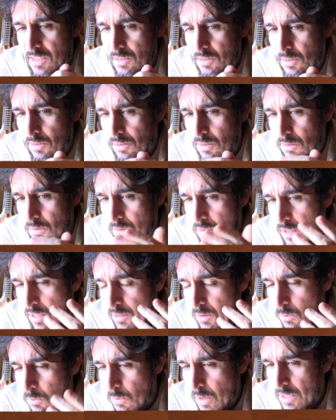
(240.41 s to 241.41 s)
so
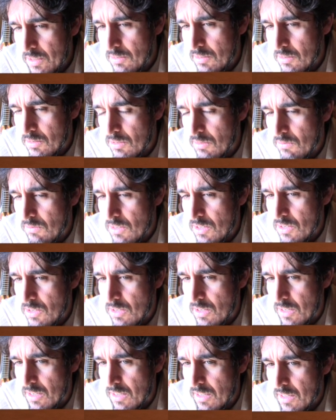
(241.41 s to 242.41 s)
that the Western
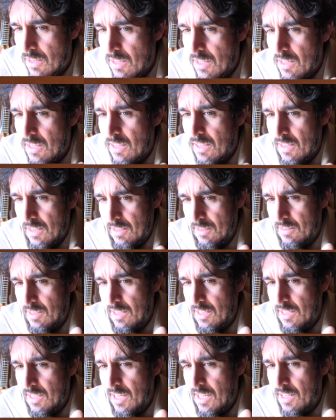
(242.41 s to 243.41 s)
division is
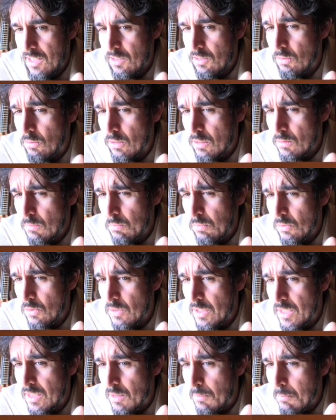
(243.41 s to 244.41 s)
dedicated to
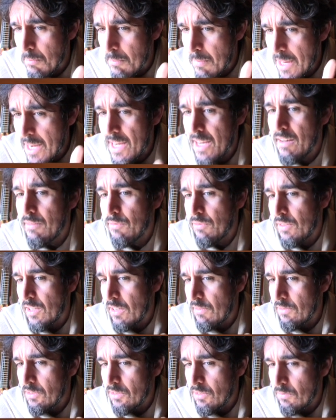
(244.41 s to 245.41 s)
exploring the main
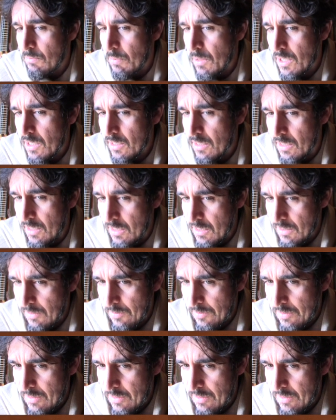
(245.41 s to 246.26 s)
flavors of bhakti,